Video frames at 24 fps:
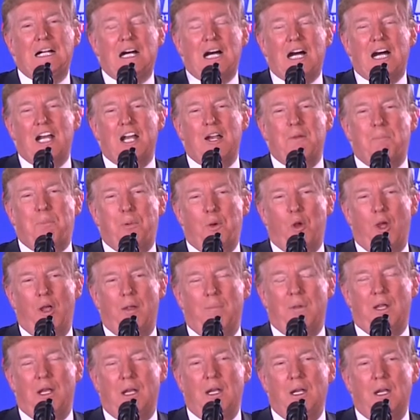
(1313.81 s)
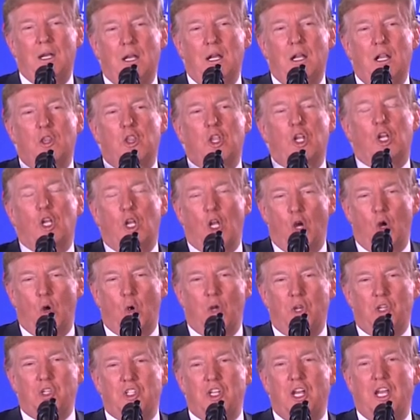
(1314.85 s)
unemployment the
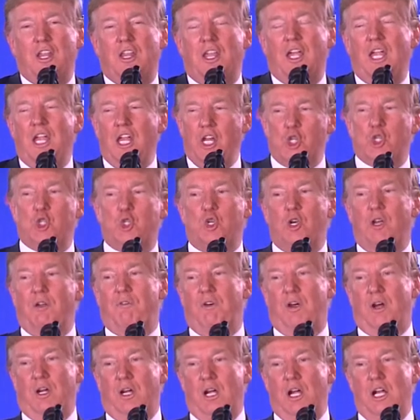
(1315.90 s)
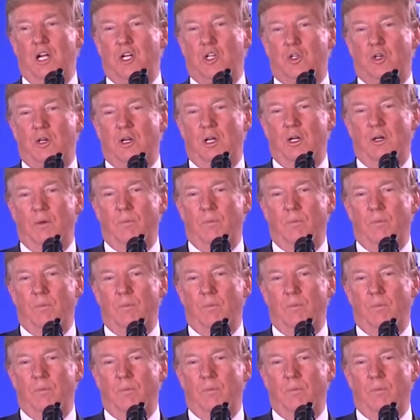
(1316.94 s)
lowest in the history of our country.